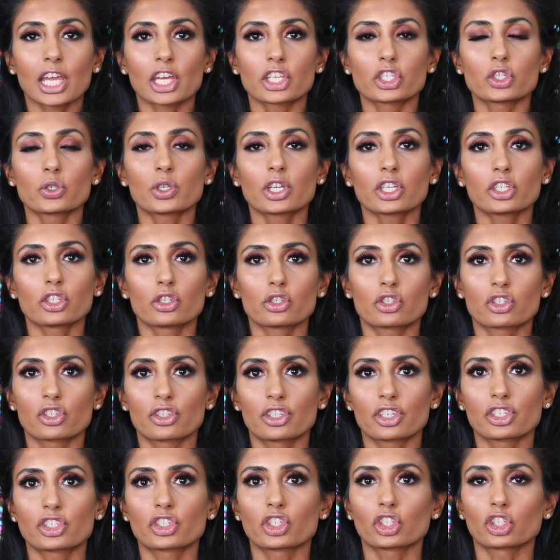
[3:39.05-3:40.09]
as you get used to
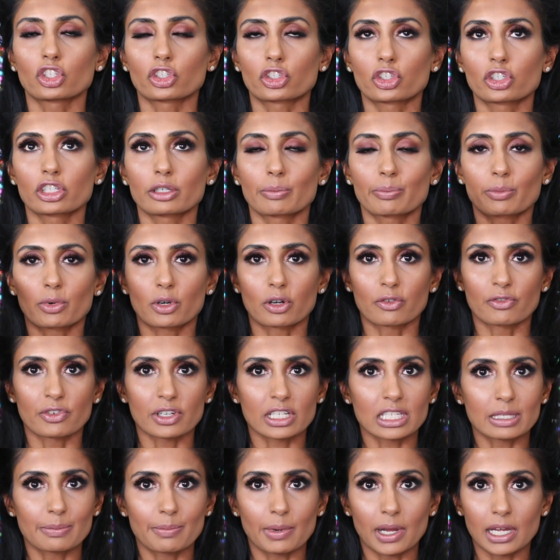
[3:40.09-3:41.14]
this, you'll learn the
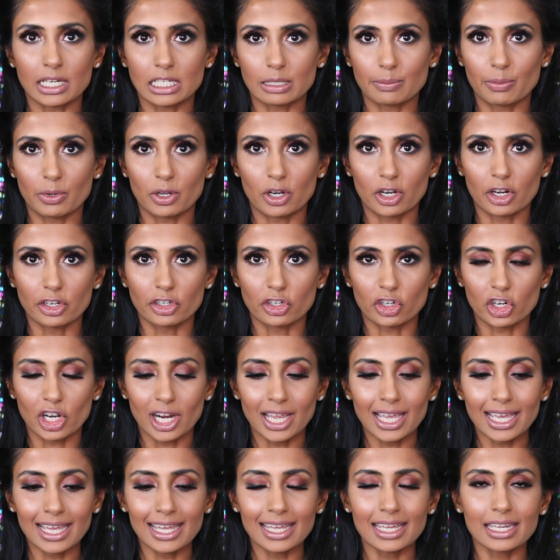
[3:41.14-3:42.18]
perfect spot to put it on your
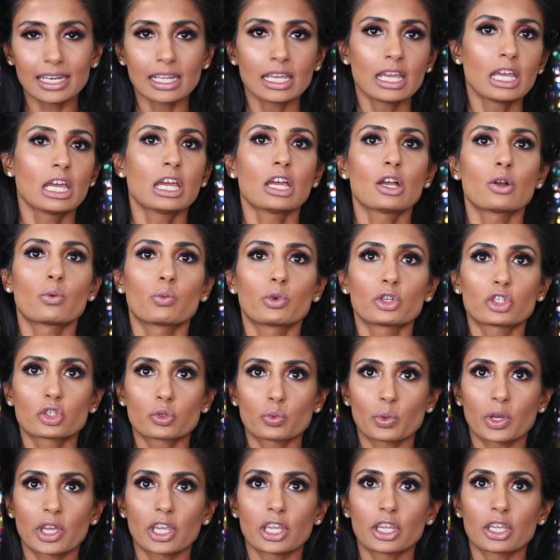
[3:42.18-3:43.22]
head, which
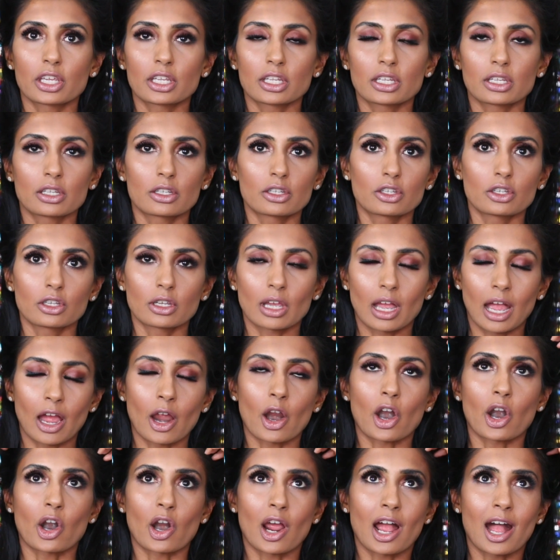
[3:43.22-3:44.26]
way,
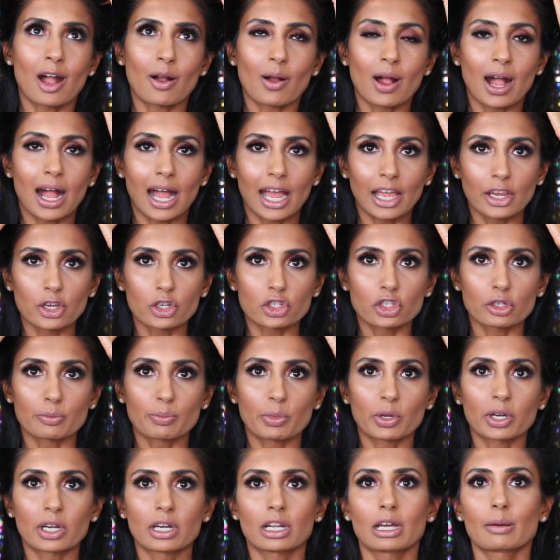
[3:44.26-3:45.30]
how high you should
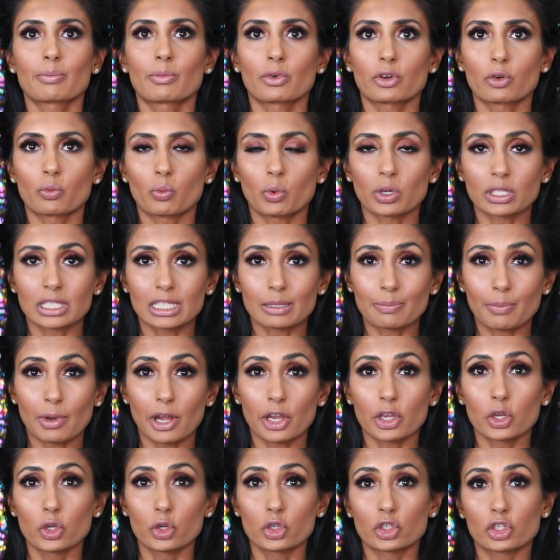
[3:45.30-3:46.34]
put it up, or what
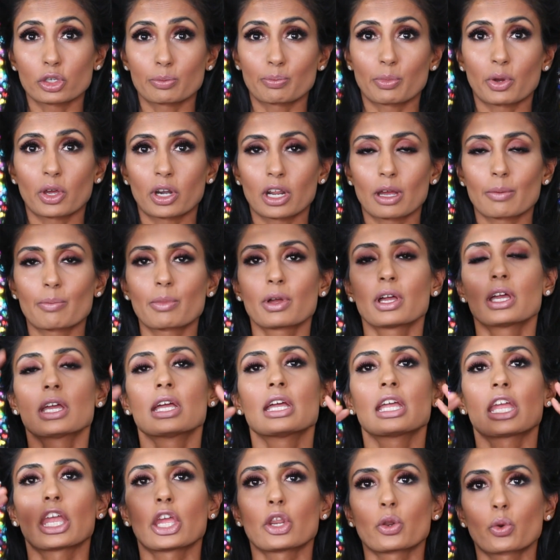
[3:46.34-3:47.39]
spot you should put up
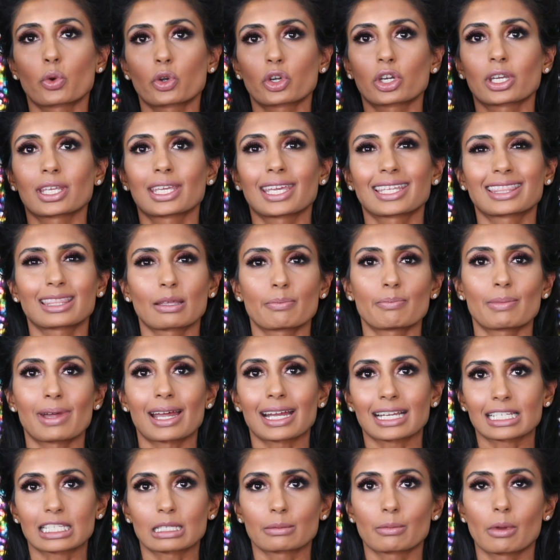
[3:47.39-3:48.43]
in order to get the
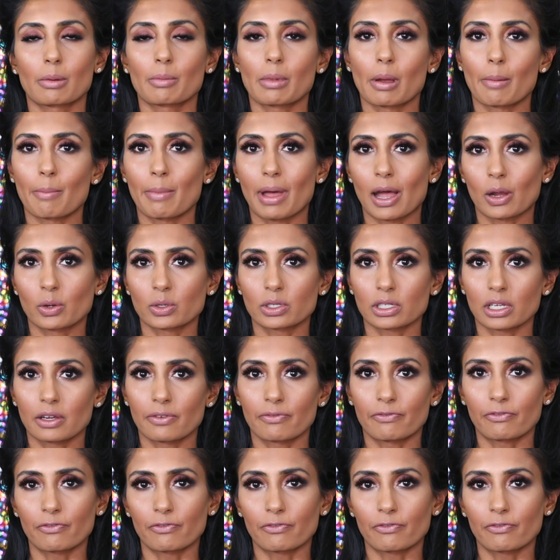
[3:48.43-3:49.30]
maximum amount of